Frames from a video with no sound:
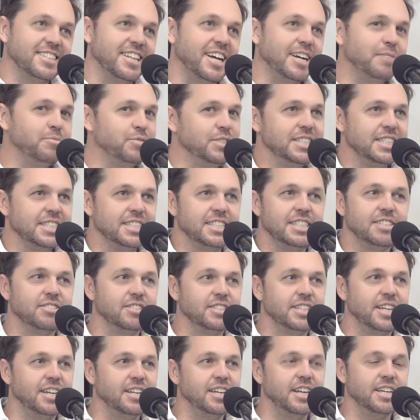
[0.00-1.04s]
I'm really clear on
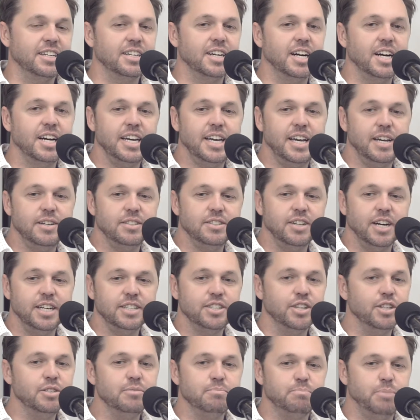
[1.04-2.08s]
that. Like, I
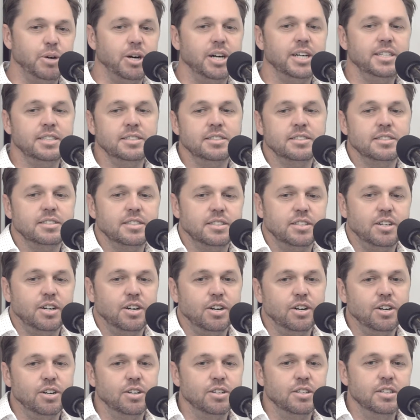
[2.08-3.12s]
don't buy into the
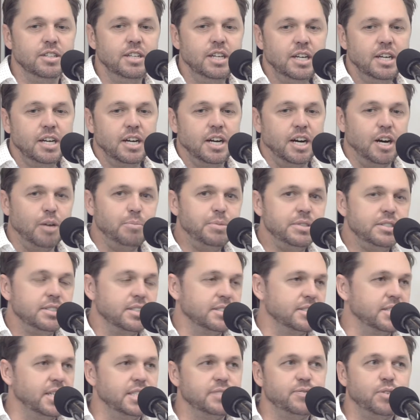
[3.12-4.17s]
whole, I'll be
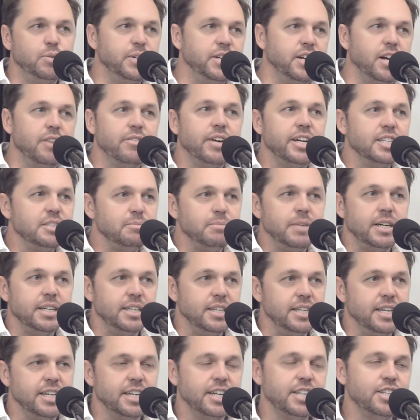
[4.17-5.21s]
successful when I raise money.
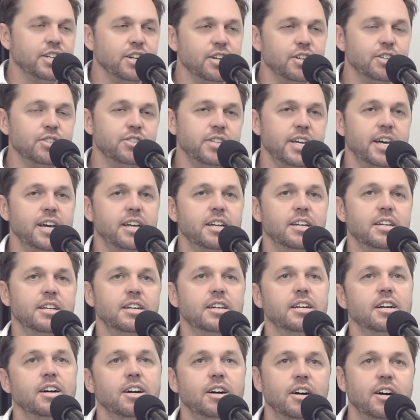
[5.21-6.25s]
And I know that
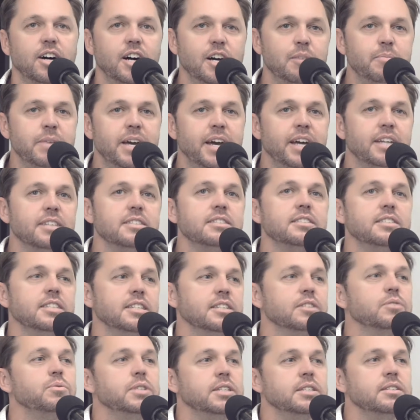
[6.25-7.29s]
I'm out of
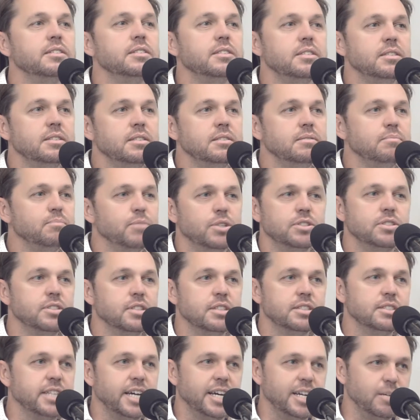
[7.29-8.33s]
sync with most of
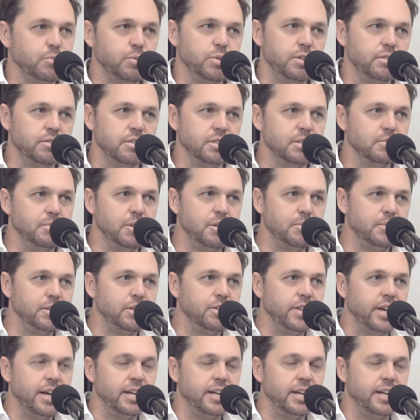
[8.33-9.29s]
the startup world at the moment on that.